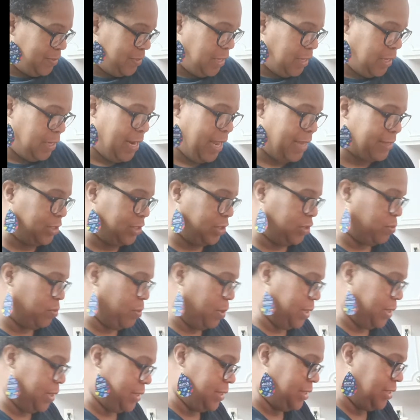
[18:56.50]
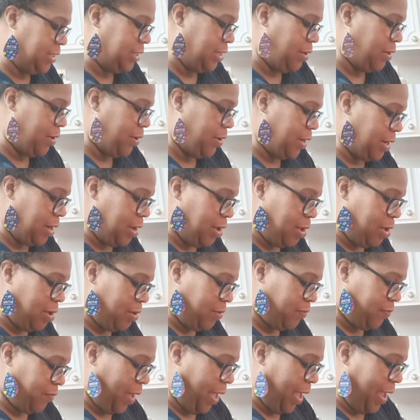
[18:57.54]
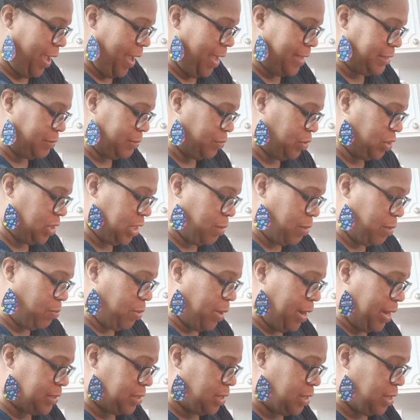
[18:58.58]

and I just wanted to sear it off. I had some chicken breast